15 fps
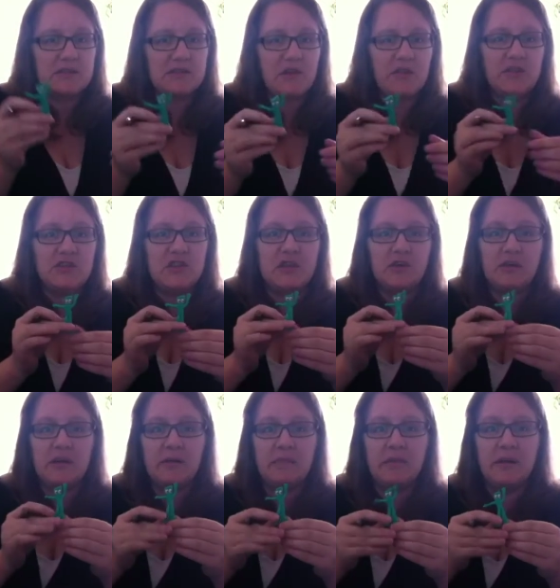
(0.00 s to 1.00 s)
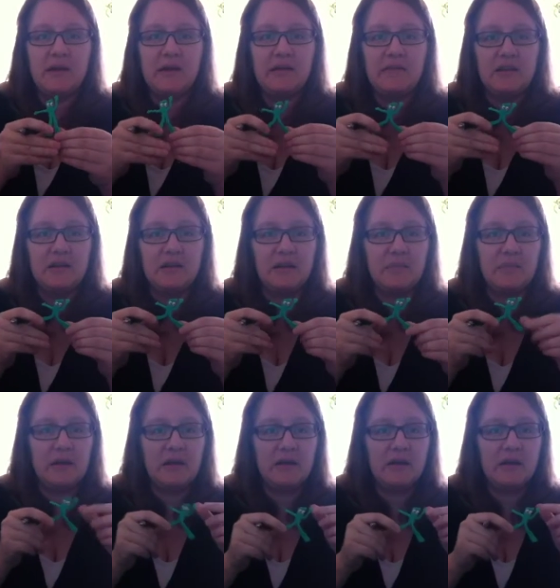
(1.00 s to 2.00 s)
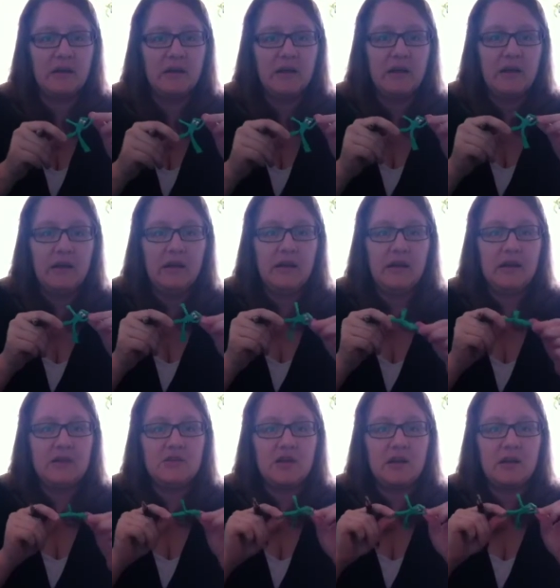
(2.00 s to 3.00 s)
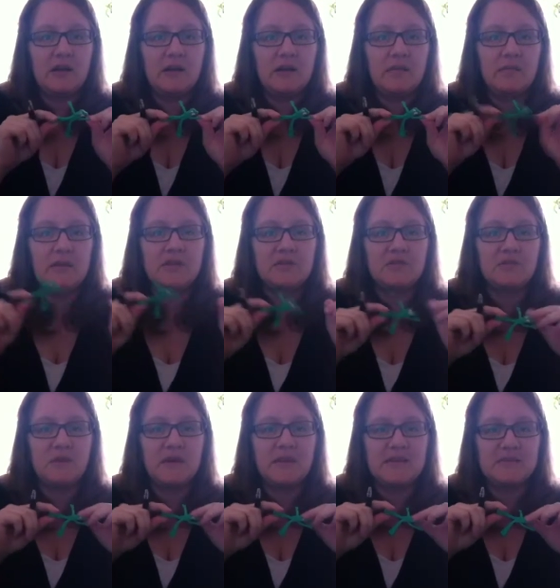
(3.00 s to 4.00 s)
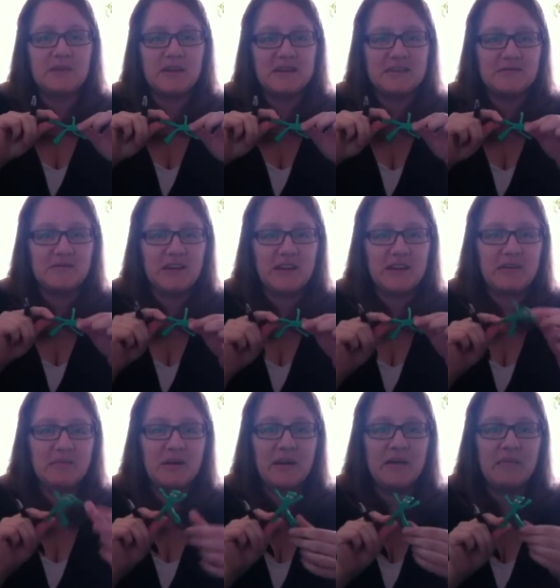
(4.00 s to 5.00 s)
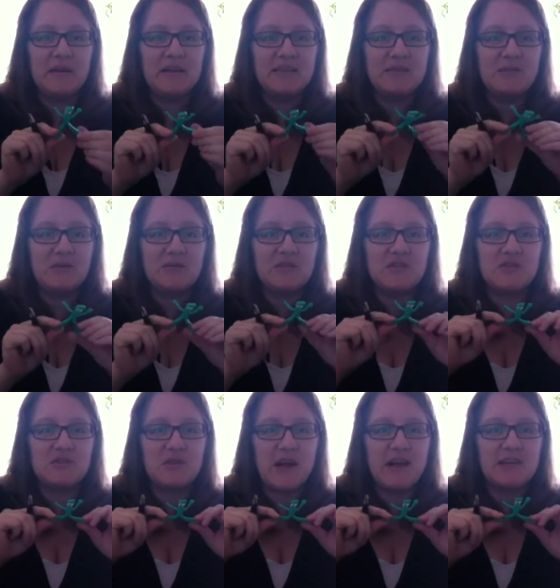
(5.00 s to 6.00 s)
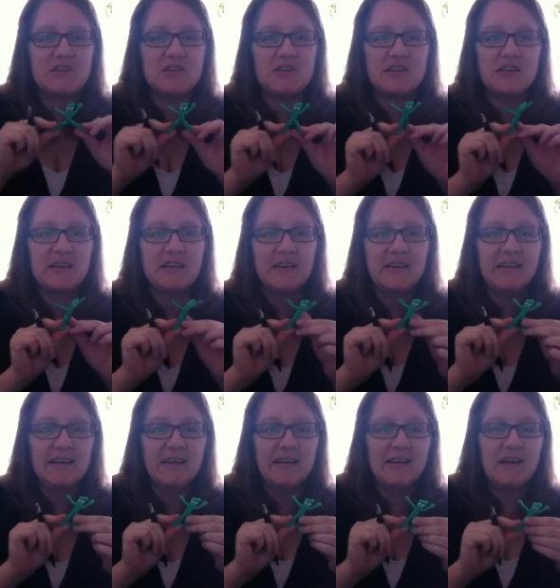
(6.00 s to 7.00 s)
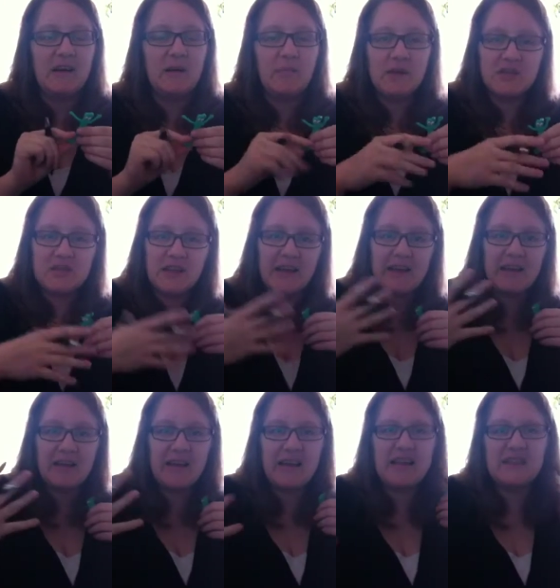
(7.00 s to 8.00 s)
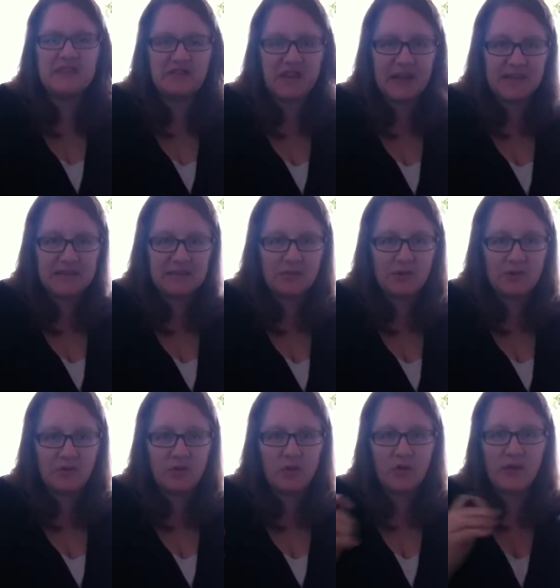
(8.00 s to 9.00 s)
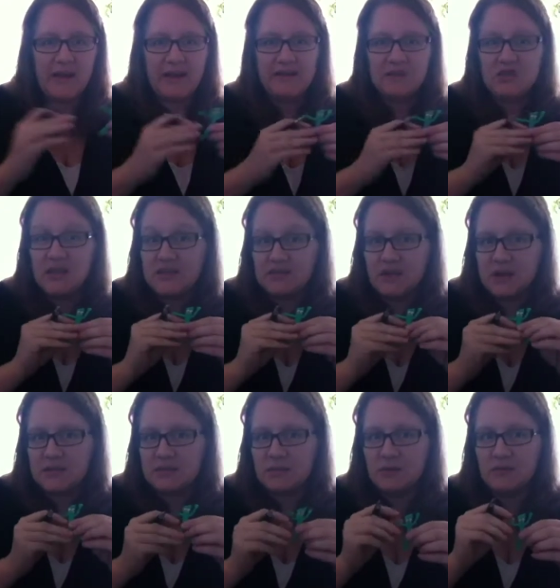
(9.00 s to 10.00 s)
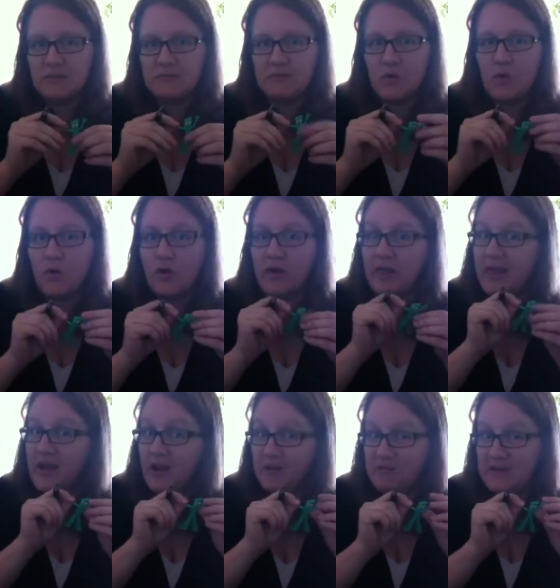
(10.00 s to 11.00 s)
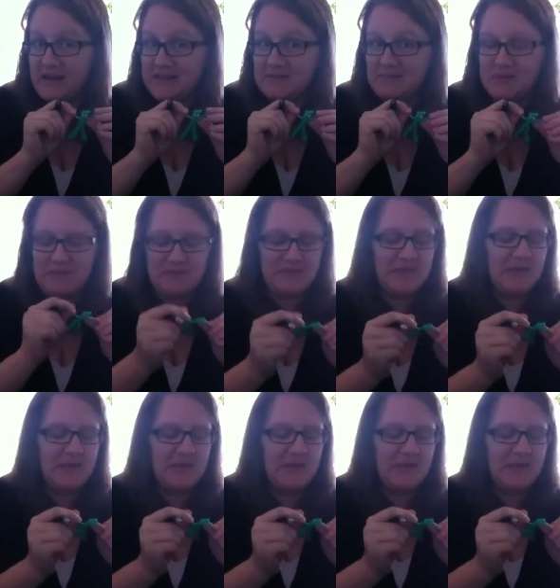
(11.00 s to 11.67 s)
It's called the Gender Gumby. I have a little Gumby here. And uh, Gumby, well, this one doesn't really, but Gumby is supposed to stretch, uh, much like, and he's flexible, or she's flexible, or they are flexible.